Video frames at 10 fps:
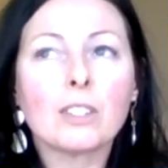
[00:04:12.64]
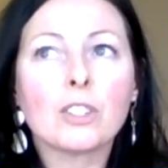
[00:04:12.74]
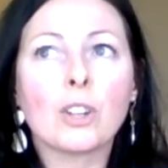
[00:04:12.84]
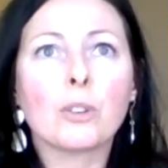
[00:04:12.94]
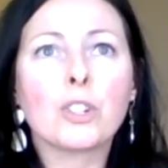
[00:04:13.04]

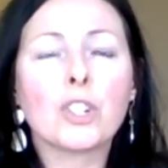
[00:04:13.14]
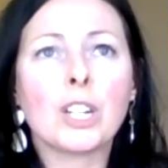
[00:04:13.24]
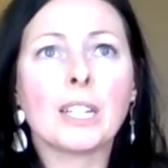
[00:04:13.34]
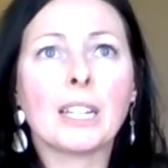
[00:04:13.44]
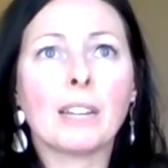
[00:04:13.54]
So she
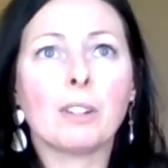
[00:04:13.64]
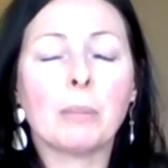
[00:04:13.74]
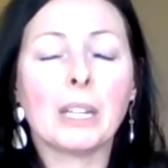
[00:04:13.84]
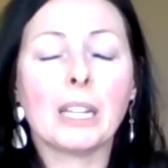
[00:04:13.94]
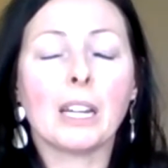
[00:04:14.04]
had given
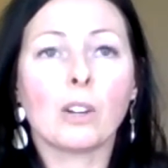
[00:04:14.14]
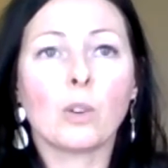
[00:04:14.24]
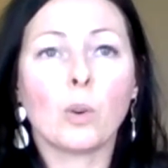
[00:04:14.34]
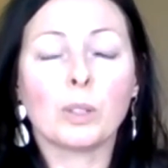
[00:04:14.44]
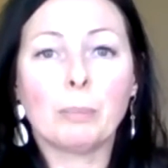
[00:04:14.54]
me a
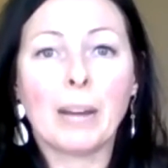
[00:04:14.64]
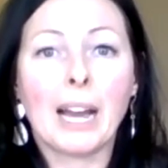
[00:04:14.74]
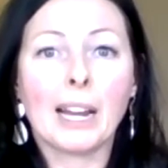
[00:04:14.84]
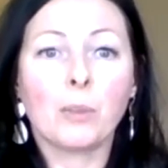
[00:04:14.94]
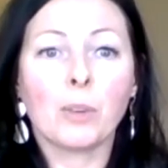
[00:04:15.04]
gold
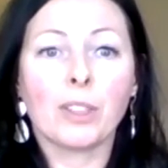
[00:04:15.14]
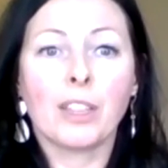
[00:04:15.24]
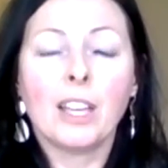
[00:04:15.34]
bag with